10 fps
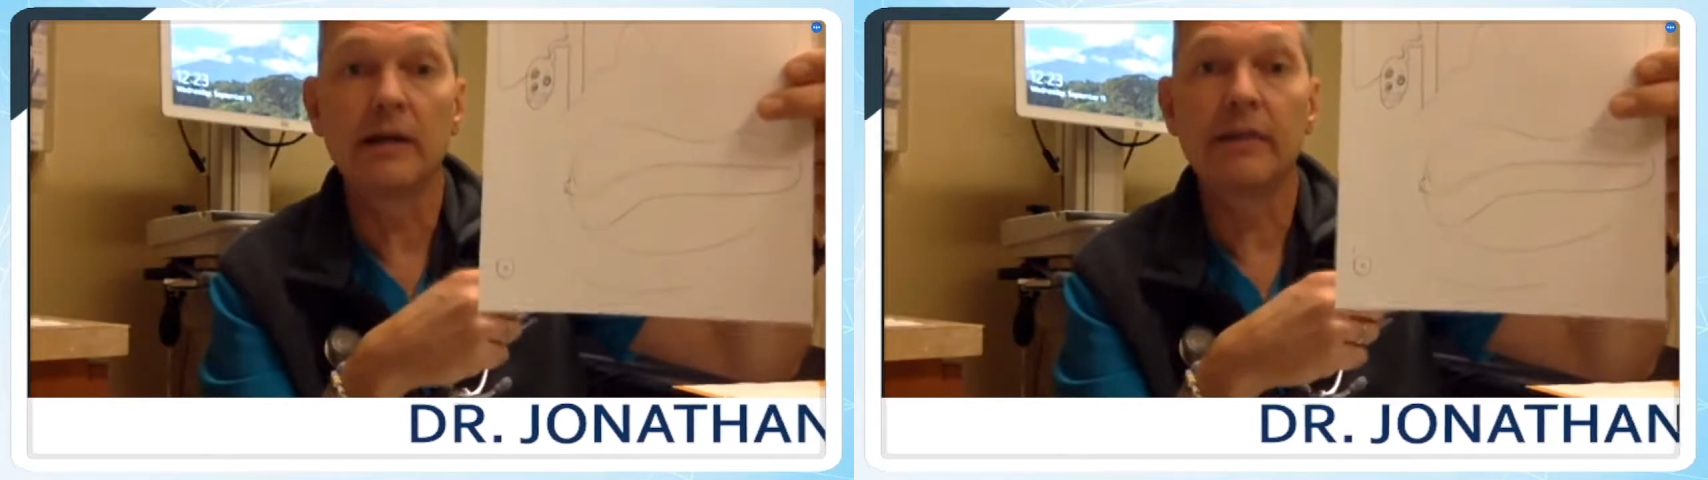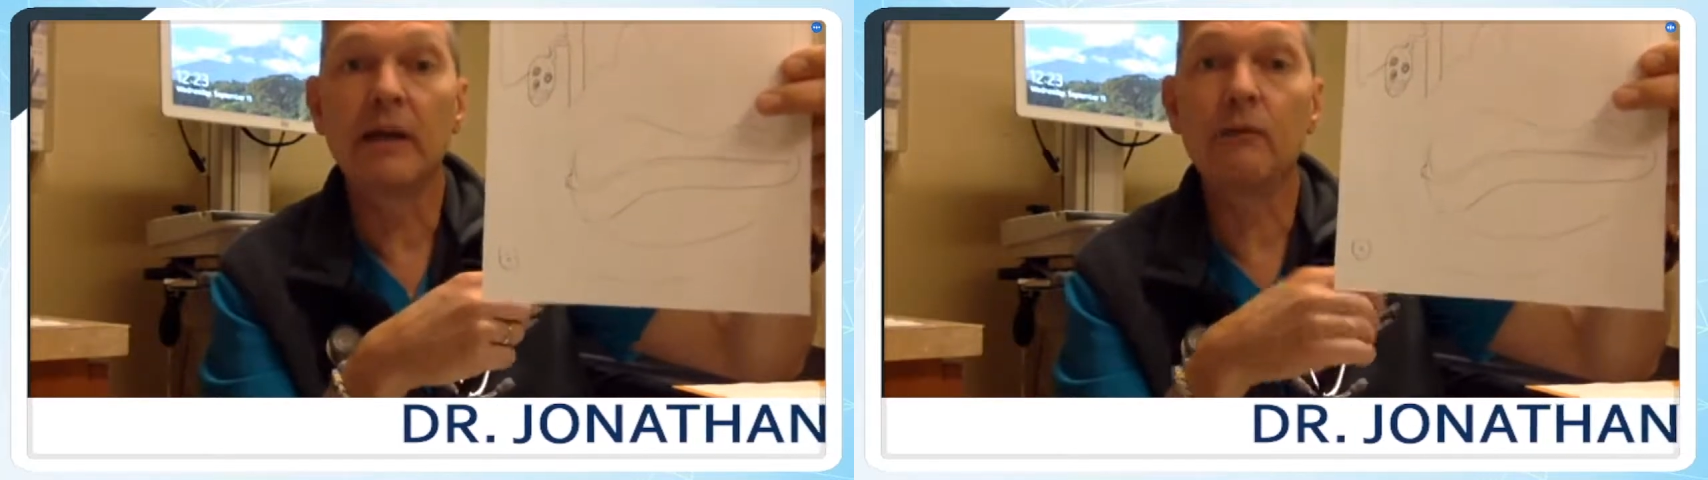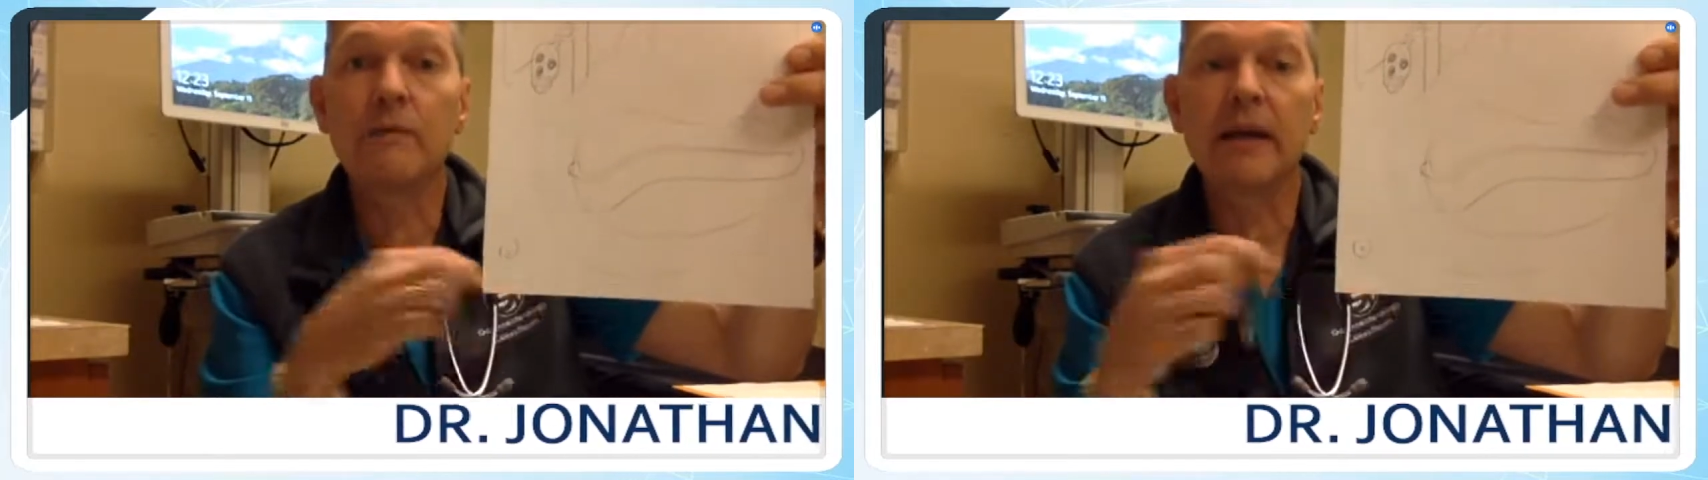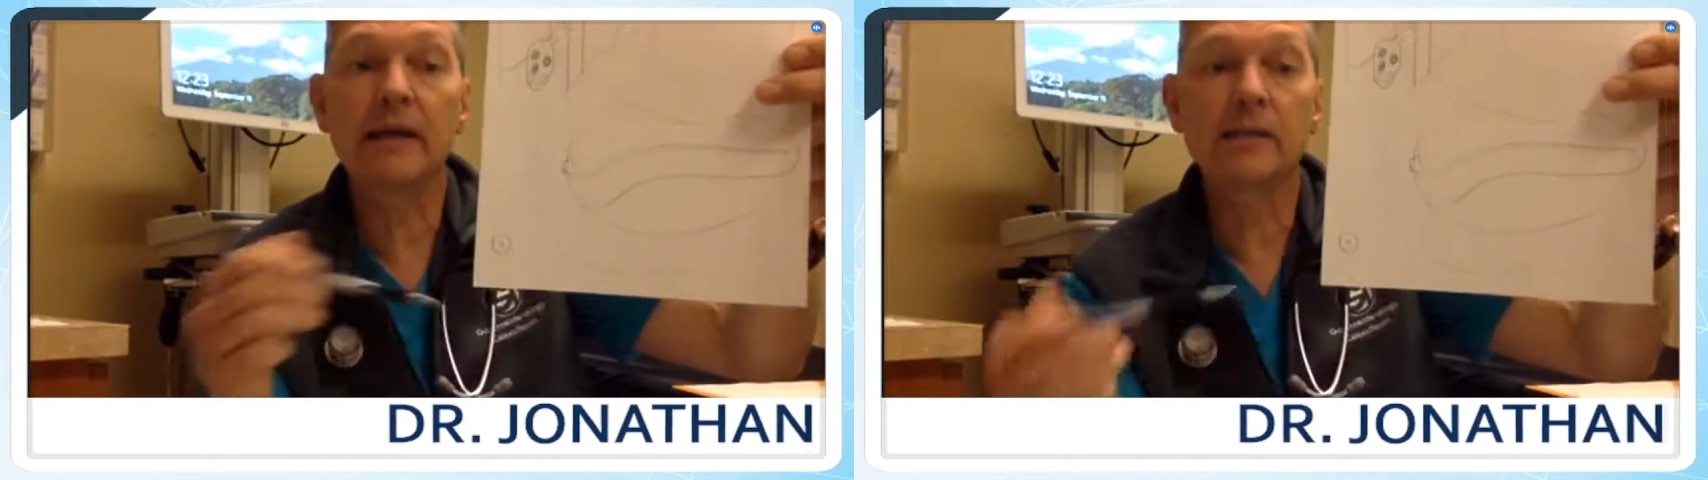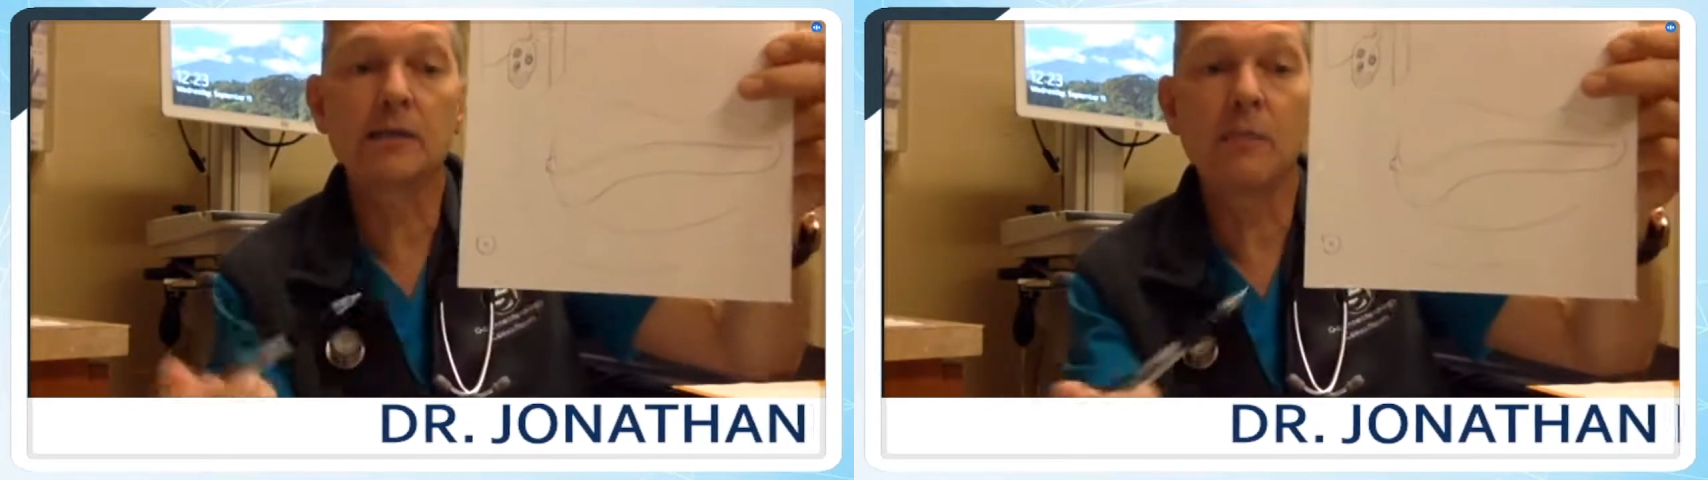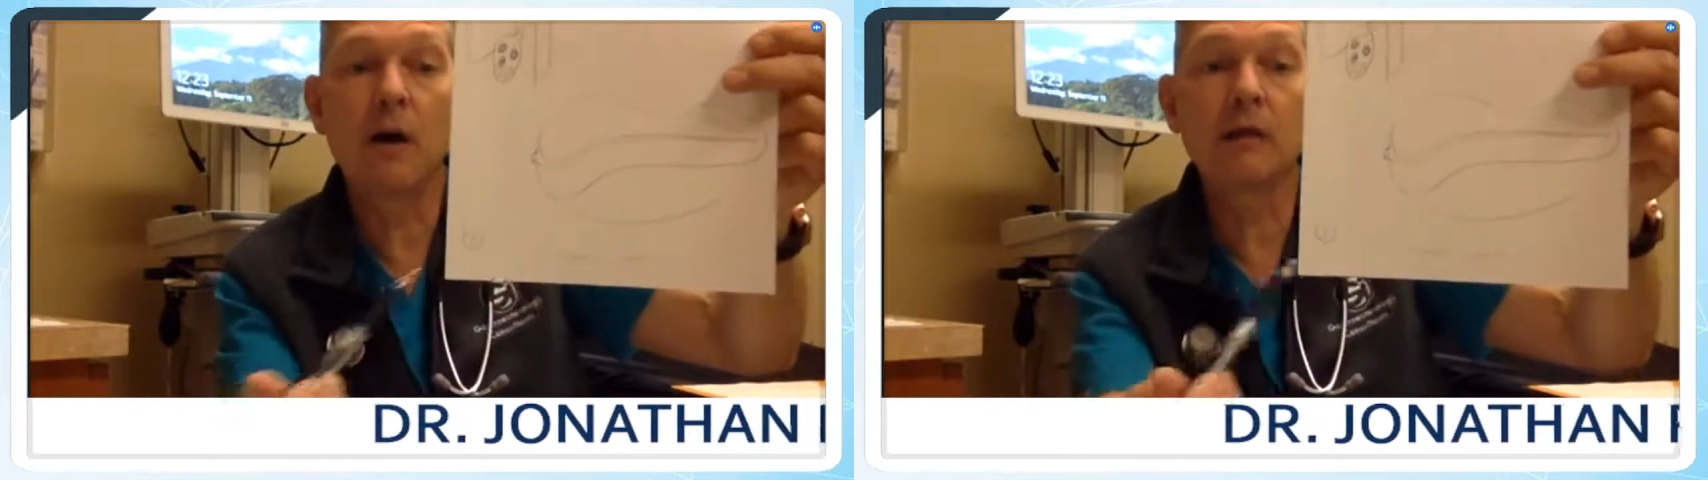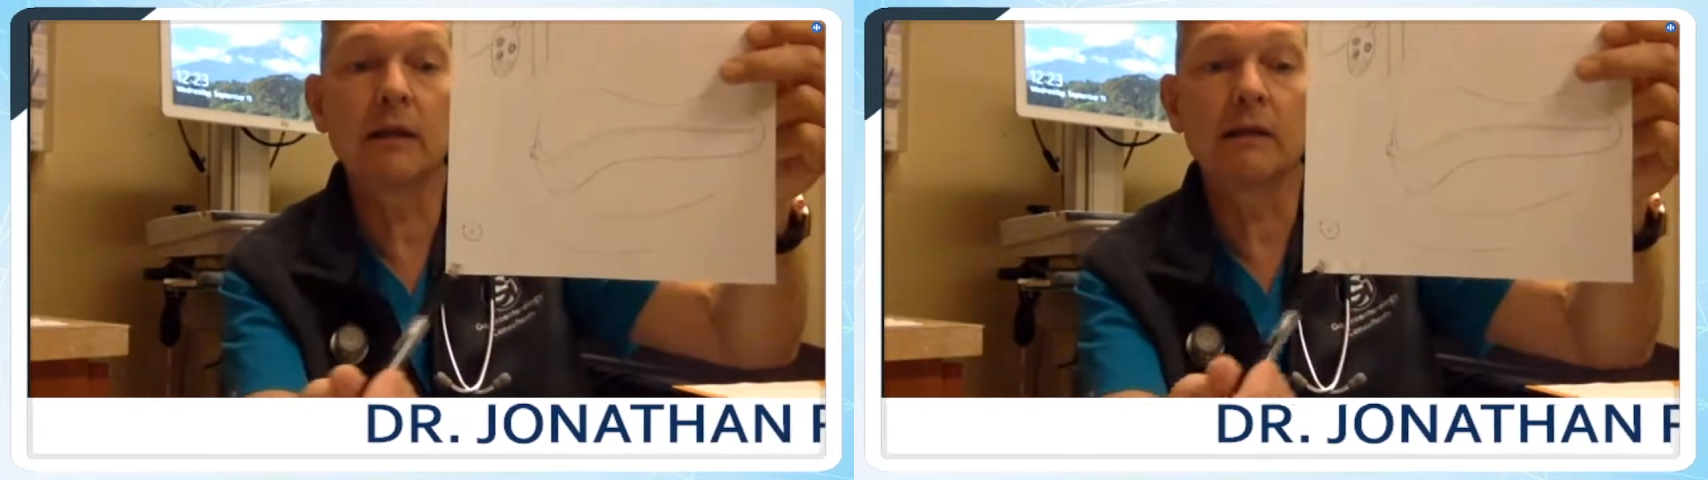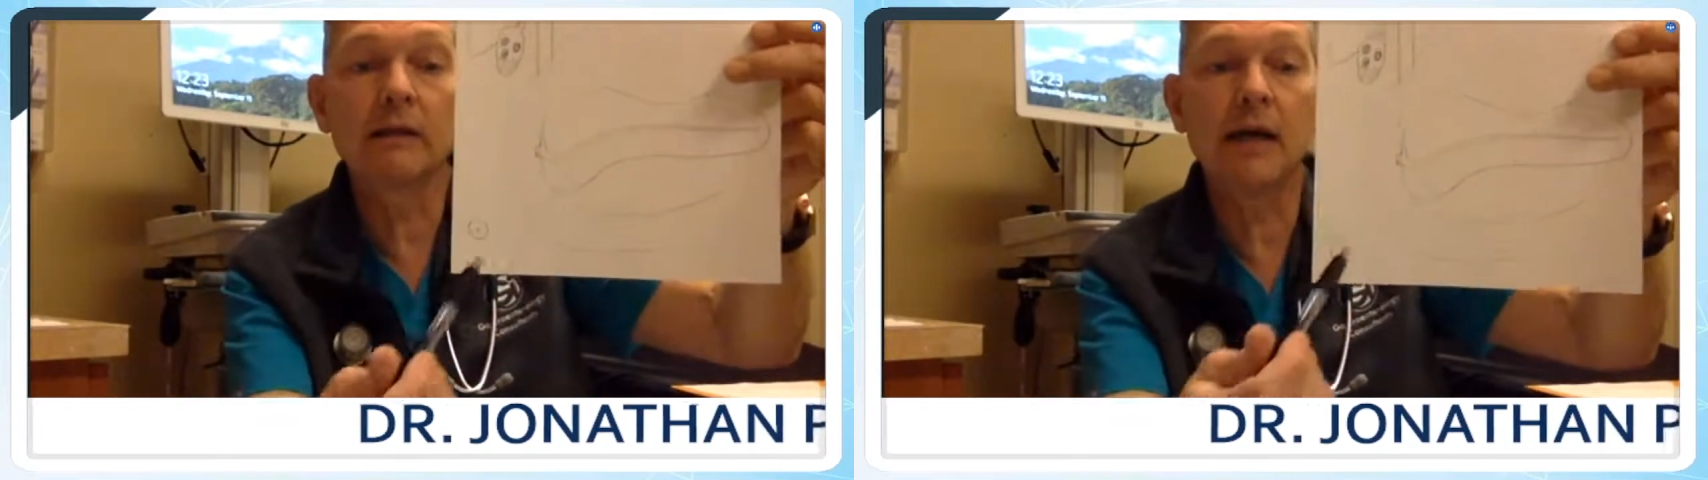then we make a small
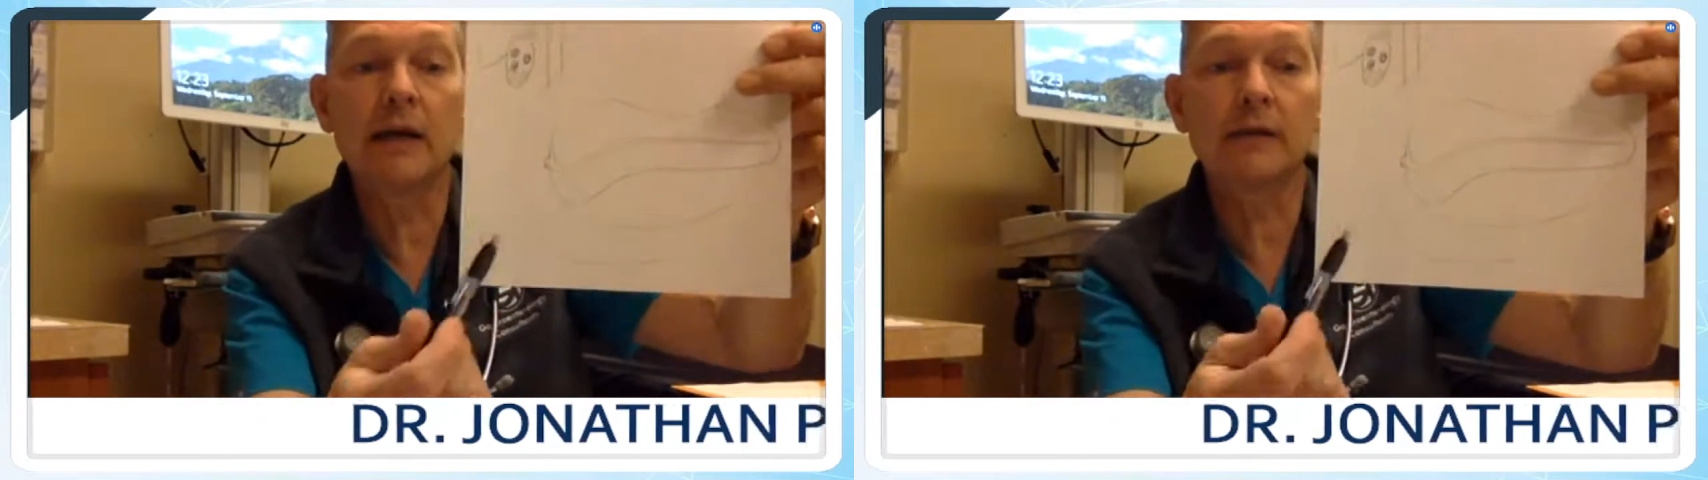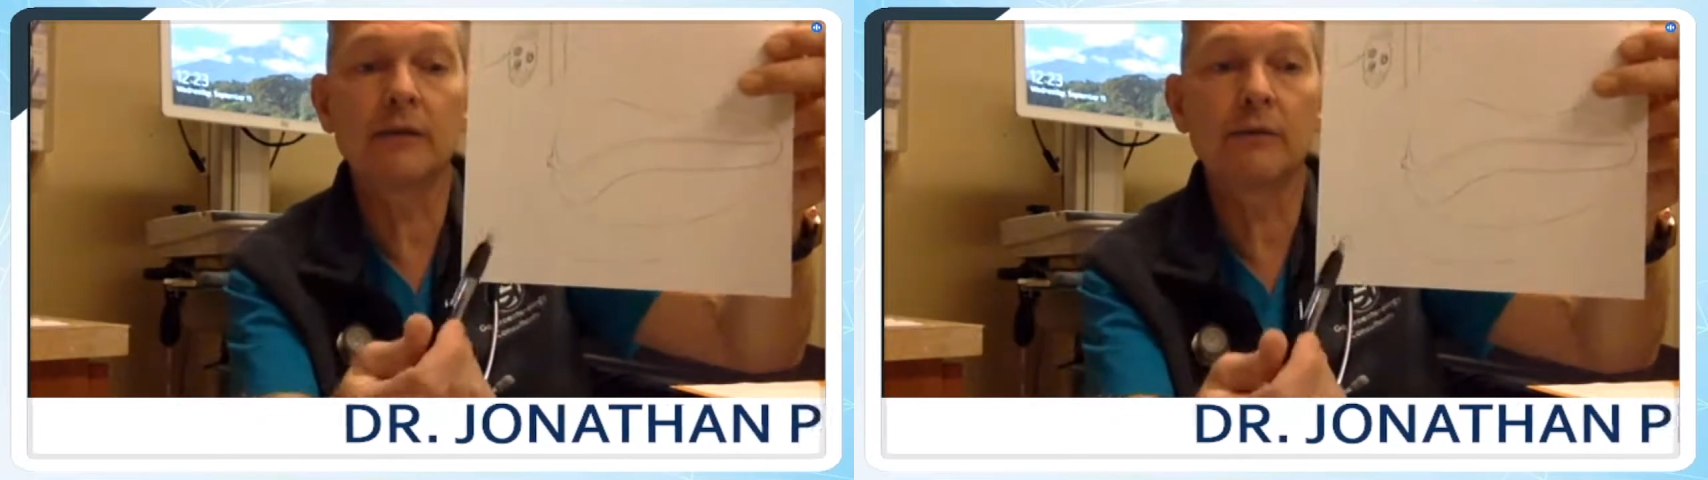little cut